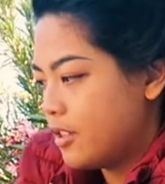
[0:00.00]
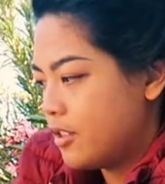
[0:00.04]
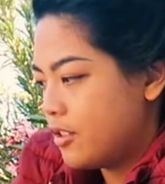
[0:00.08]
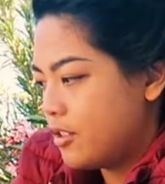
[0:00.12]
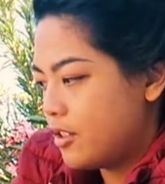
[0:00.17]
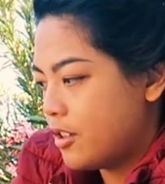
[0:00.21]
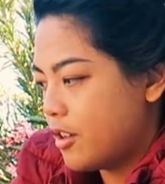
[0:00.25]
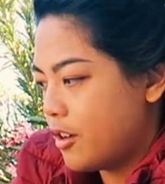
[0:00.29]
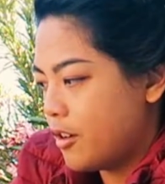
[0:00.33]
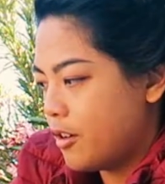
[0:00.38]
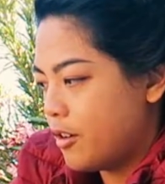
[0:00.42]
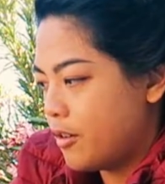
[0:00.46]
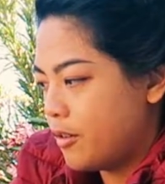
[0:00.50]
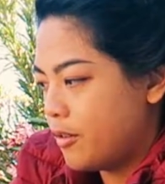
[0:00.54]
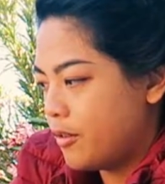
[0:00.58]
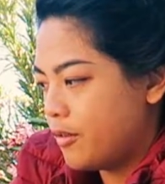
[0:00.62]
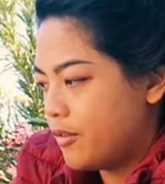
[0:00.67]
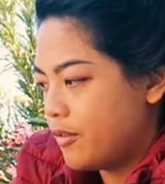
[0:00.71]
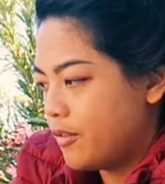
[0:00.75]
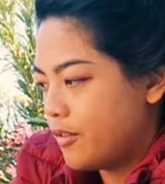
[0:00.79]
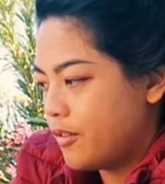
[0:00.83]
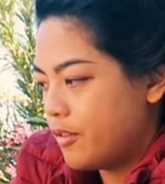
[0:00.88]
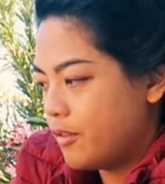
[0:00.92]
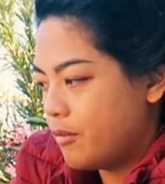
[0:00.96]
So
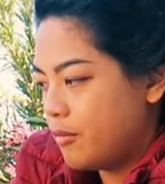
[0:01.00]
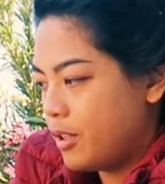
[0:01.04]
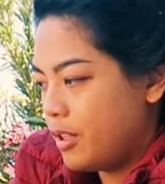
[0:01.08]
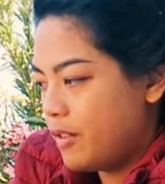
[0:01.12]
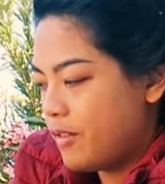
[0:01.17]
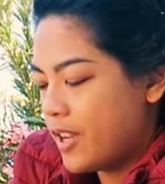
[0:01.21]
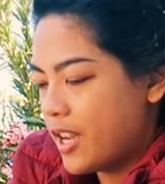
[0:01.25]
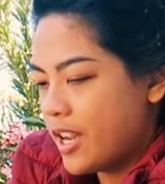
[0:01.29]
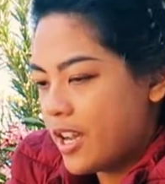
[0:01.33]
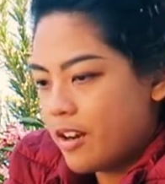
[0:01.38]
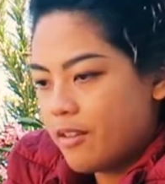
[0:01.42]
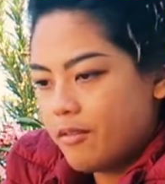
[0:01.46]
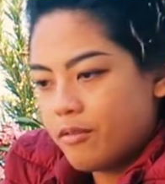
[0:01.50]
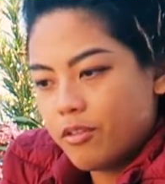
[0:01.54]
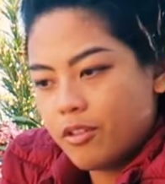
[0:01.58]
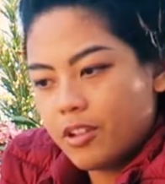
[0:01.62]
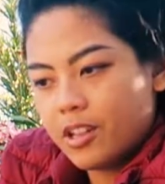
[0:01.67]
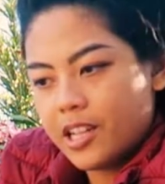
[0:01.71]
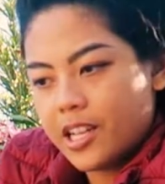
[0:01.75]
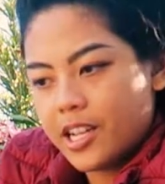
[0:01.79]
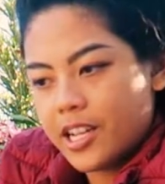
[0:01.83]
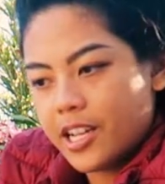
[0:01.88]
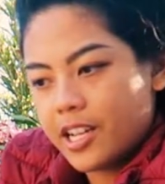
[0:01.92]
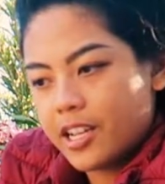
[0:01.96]
we've had him for
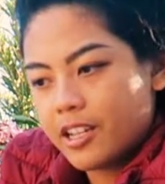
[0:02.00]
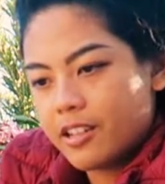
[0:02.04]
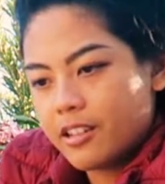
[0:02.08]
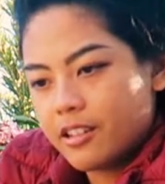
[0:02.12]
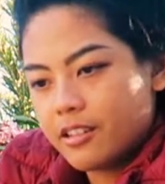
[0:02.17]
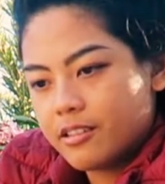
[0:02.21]
like,